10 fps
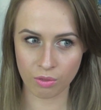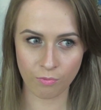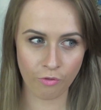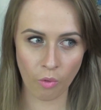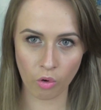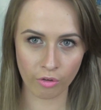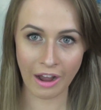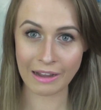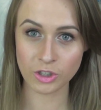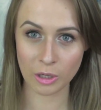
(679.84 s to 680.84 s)
4 or
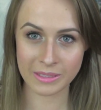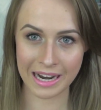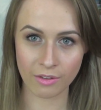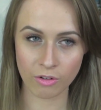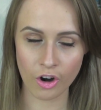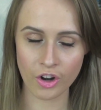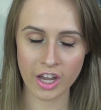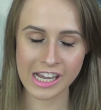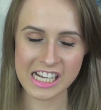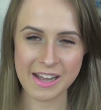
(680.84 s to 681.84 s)
5 shops down the road.
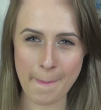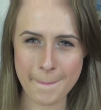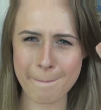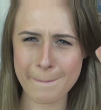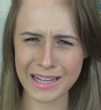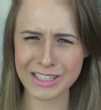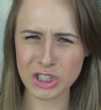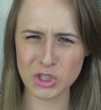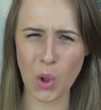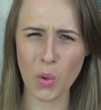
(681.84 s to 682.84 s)

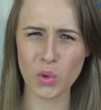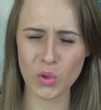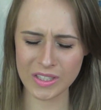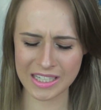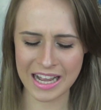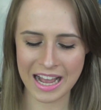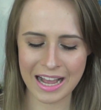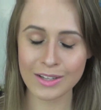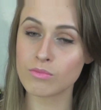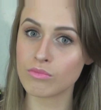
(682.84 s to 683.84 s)
So good.
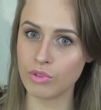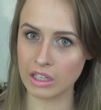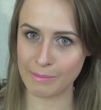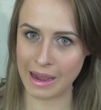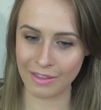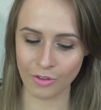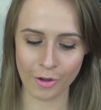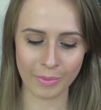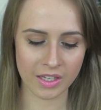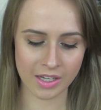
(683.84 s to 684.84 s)
Really bad
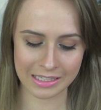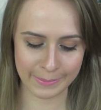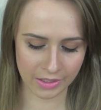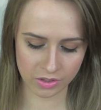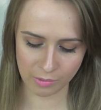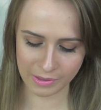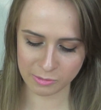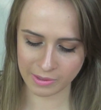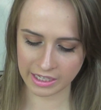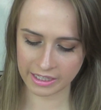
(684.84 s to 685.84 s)
though because I spend so
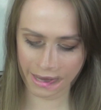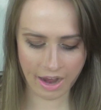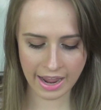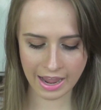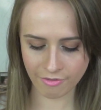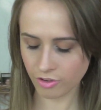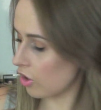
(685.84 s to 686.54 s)
much money in there. I have